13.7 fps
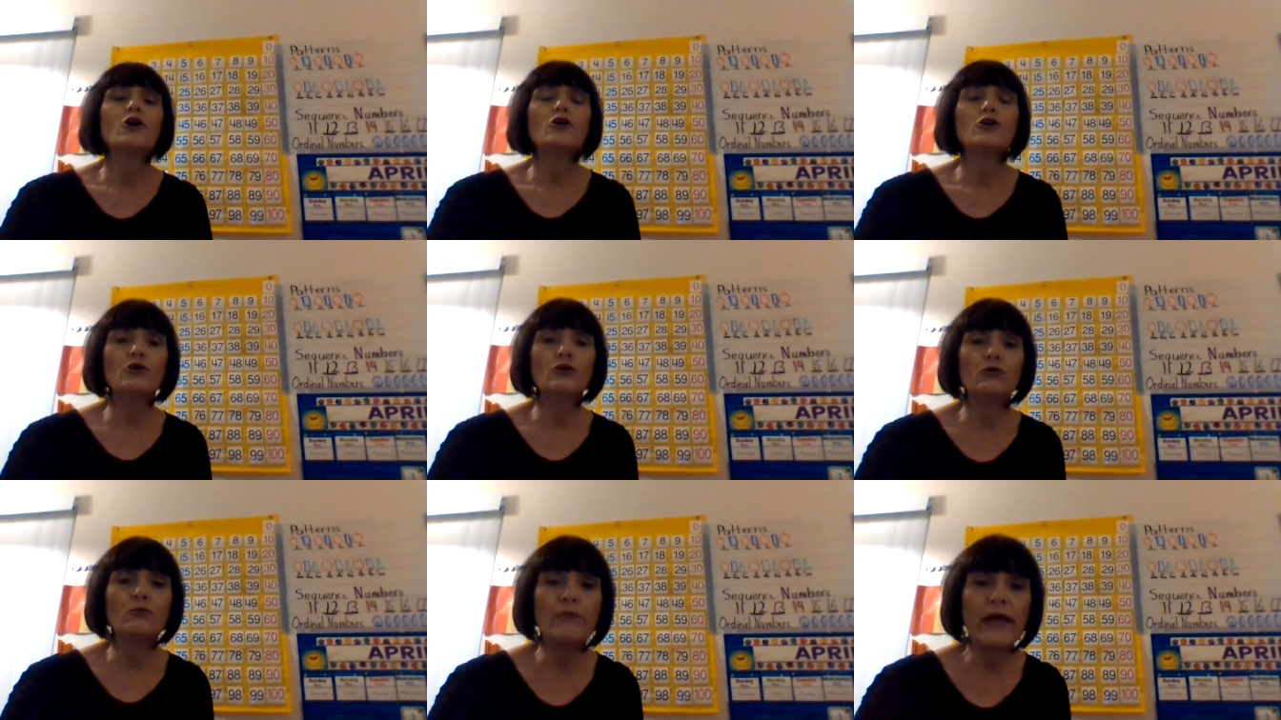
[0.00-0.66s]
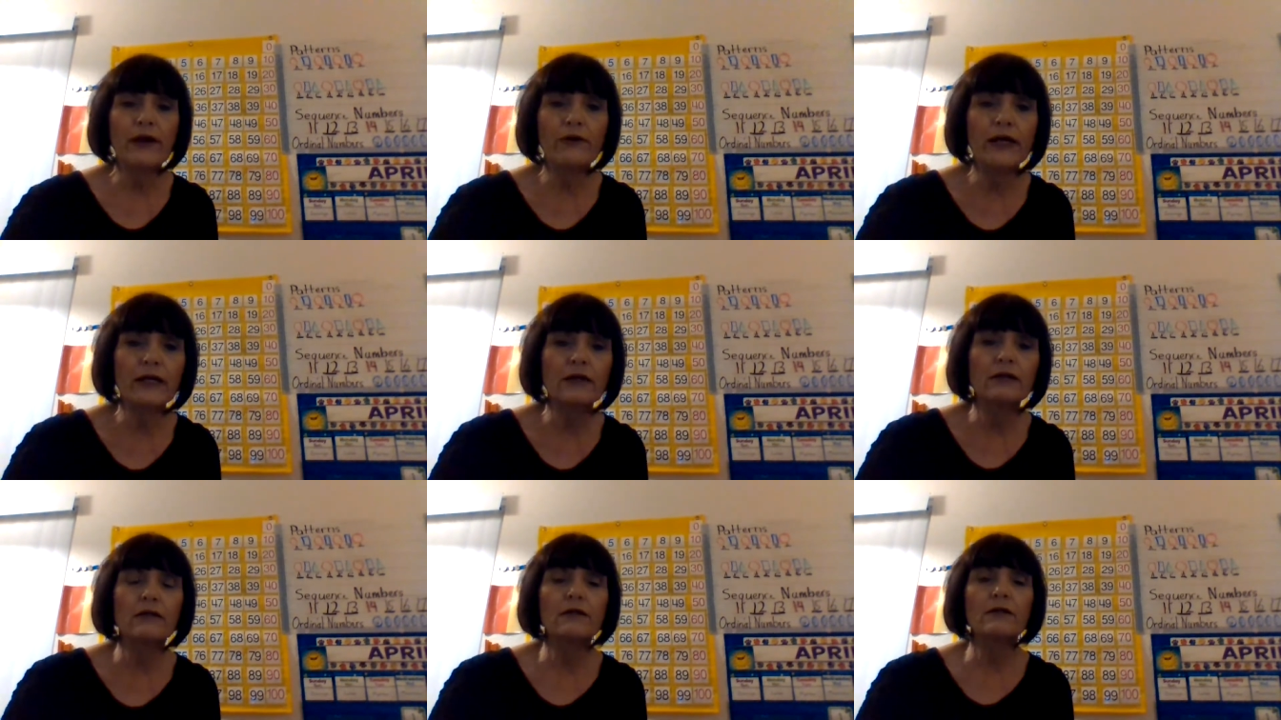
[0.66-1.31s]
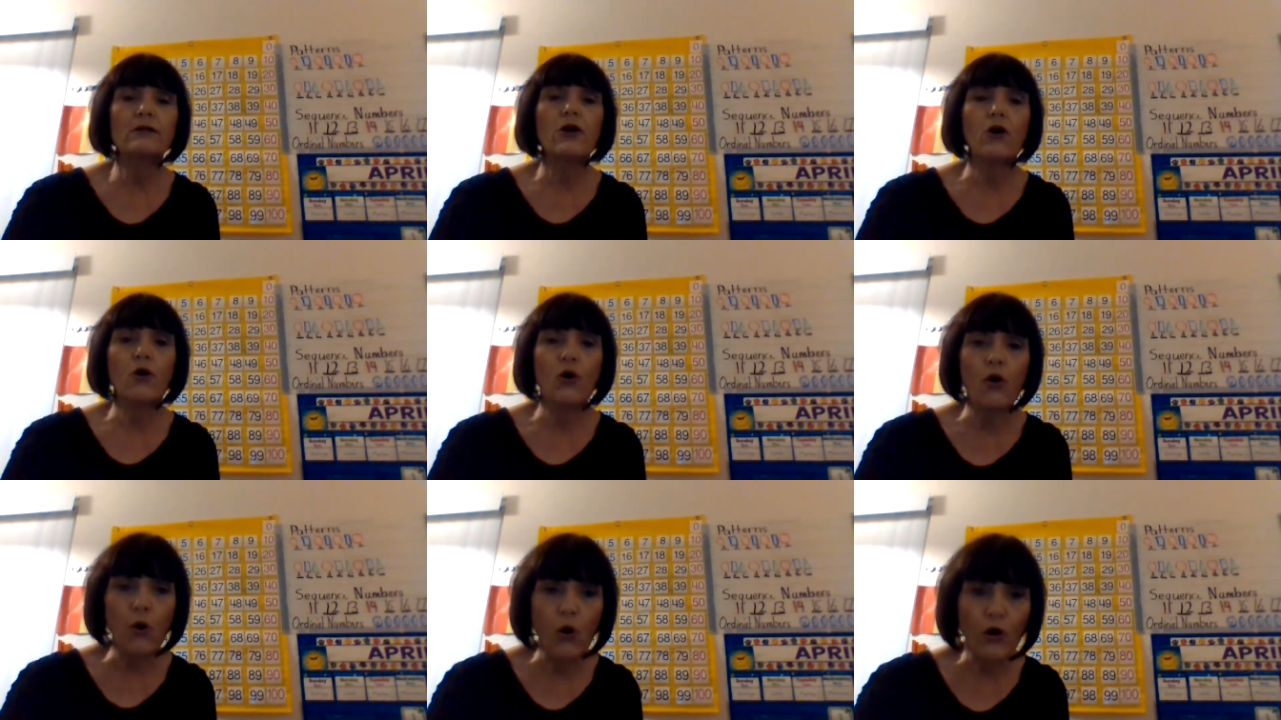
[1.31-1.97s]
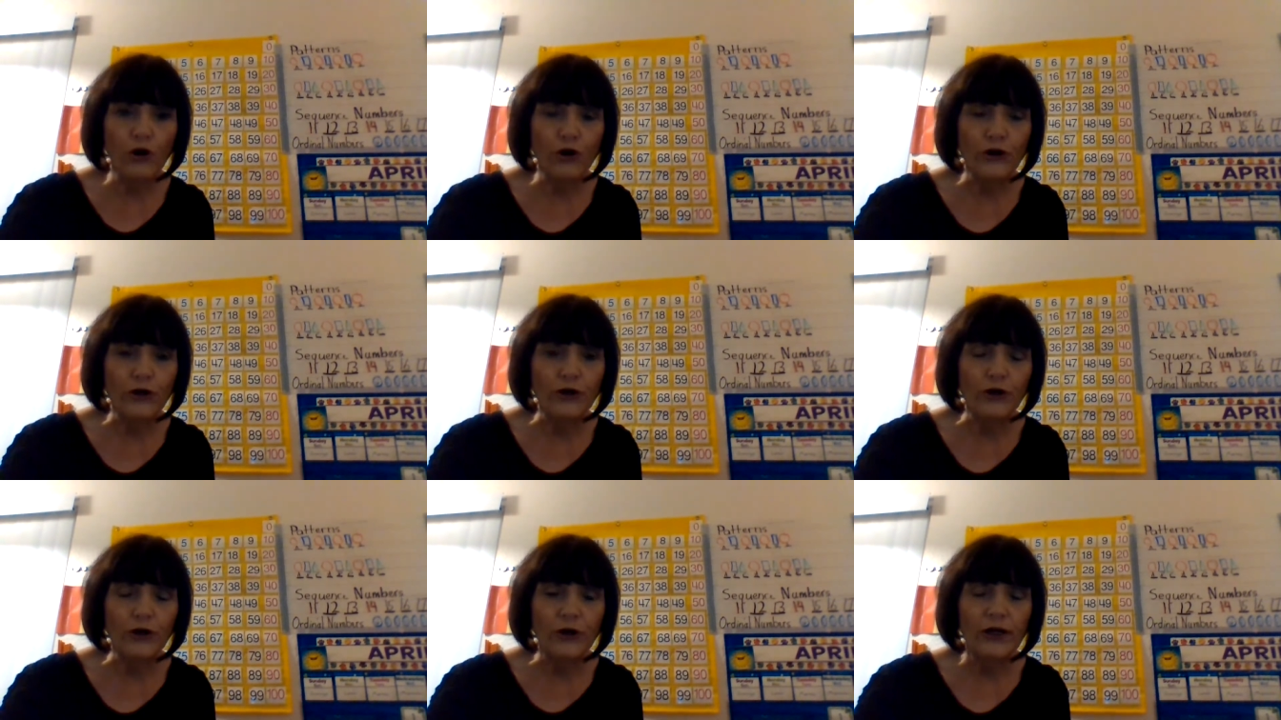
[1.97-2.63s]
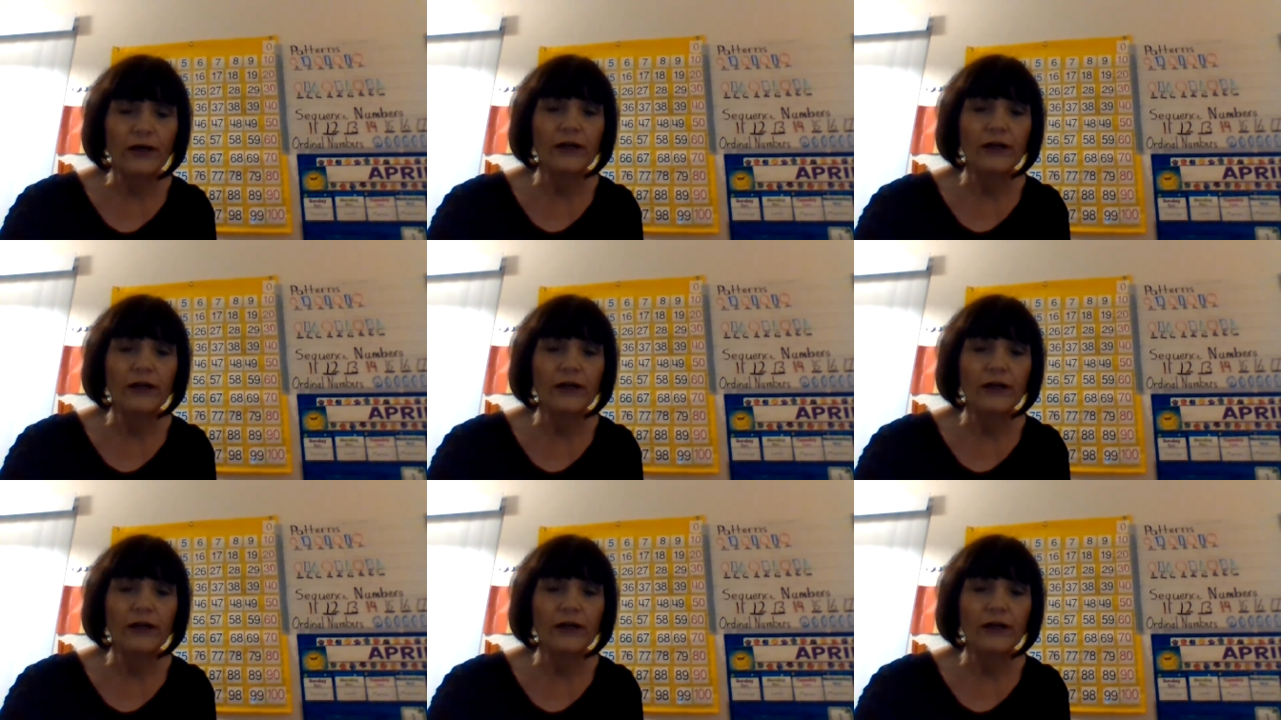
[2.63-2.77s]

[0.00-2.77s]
Numerical order.